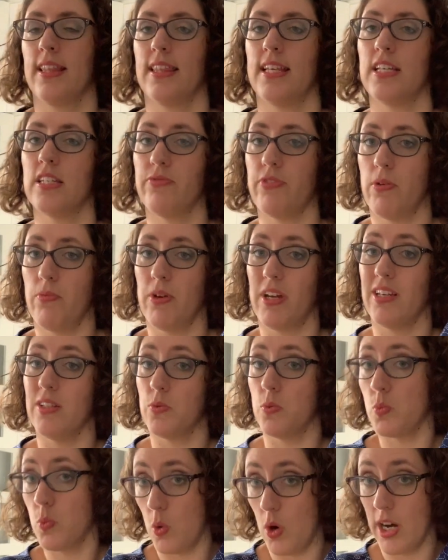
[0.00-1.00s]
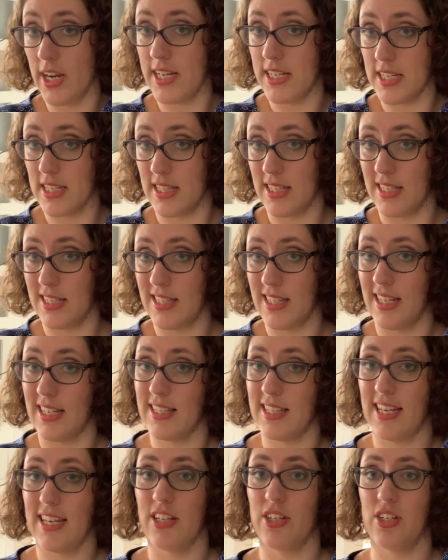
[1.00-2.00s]
This fabric is wider than
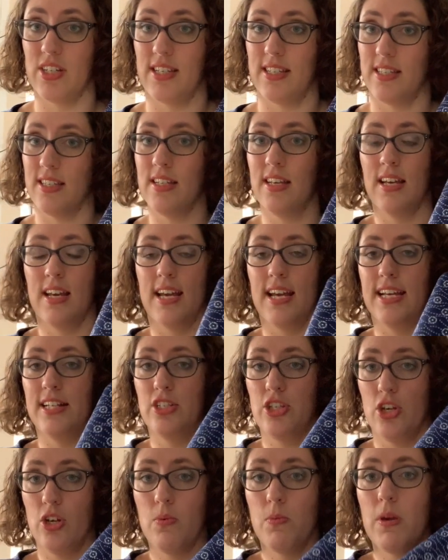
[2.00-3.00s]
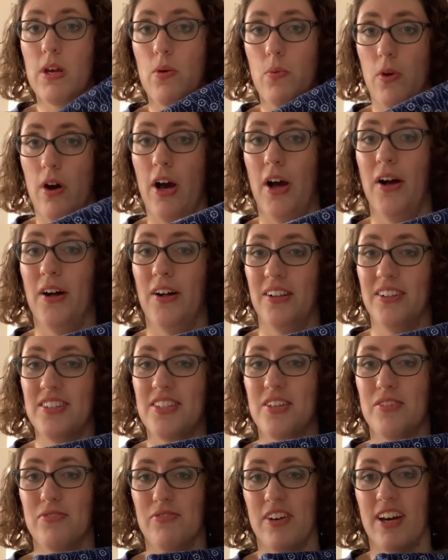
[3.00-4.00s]
60 inches. It took me a while
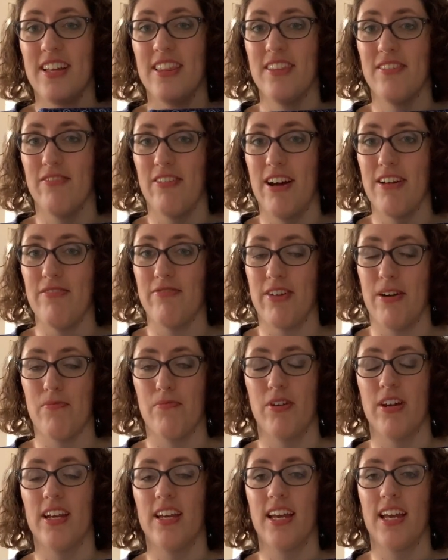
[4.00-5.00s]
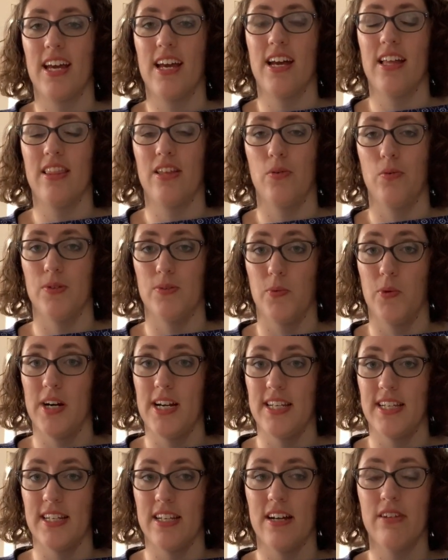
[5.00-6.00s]
to find the right fabric that was
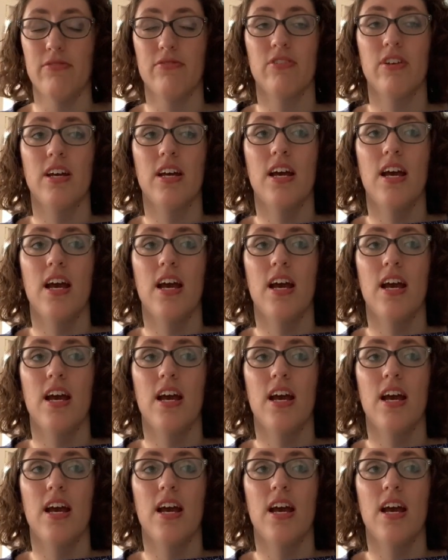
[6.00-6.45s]
wide enough.